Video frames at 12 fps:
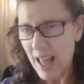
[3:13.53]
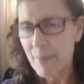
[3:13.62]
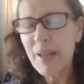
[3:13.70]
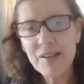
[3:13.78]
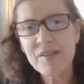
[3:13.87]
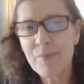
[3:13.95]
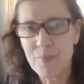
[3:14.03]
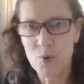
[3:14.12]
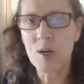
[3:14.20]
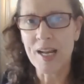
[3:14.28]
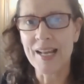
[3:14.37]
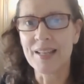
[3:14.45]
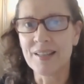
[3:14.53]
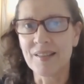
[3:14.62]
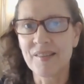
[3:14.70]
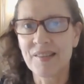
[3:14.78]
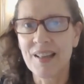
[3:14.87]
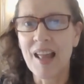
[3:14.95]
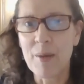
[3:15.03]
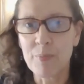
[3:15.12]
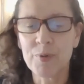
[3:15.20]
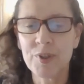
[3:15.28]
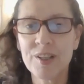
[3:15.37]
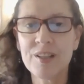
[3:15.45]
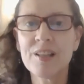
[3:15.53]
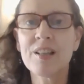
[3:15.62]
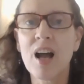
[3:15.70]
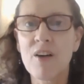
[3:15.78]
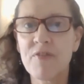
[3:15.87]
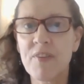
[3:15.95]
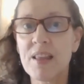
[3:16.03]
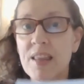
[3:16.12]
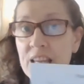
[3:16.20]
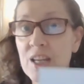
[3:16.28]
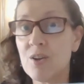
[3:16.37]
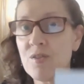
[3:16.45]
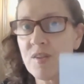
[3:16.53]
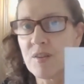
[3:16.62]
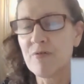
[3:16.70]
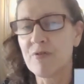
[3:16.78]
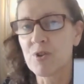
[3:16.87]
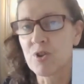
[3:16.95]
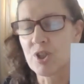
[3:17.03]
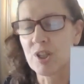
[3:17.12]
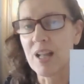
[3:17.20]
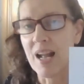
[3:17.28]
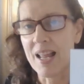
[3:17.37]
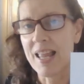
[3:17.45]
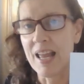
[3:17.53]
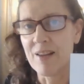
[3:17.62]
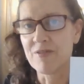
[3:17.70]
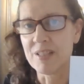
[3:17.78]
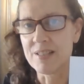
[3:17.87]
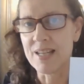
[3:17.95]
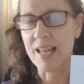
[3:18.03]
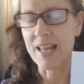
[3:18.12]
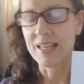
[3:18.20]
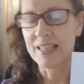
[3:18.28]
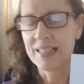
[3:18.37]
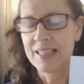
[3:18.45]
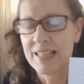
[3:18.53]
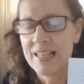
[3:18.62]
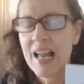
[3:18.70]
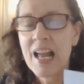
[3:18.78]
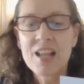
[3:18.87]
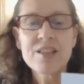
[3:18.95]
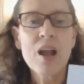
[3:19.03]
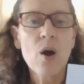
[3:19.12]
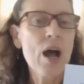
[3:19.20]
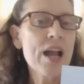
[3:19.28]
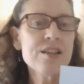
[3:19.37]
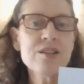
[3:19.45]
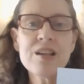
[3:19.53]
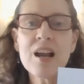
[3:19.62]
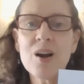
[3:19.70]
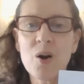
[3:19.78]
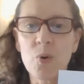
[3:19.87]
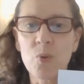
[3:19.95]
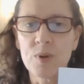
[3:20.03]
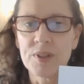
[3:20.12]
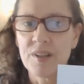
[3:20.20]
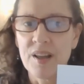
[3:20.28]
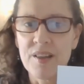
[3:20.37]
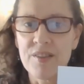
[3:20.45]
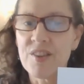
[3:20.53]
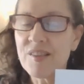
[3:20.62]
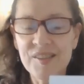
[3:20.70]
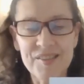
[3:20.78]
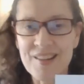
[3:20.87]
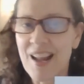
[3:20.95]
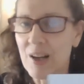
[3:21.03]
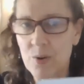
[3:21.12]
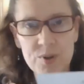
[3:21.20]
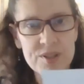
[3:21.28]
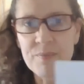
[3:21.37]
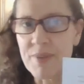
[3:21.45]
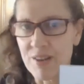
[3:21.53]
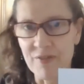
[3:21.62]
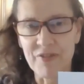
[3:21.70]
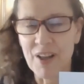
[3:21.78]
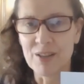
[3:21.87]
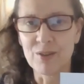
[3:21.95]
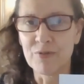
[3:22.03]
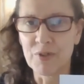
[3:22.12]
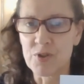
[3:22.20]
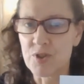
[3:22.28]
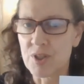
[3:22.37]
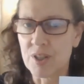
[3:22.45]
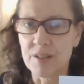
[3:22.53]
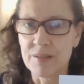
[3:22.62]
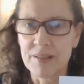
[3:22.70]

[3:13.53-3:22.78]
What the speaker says: I made some more edits and printed it off. And here's the version I have today. Now, I know this is not going to be the final version.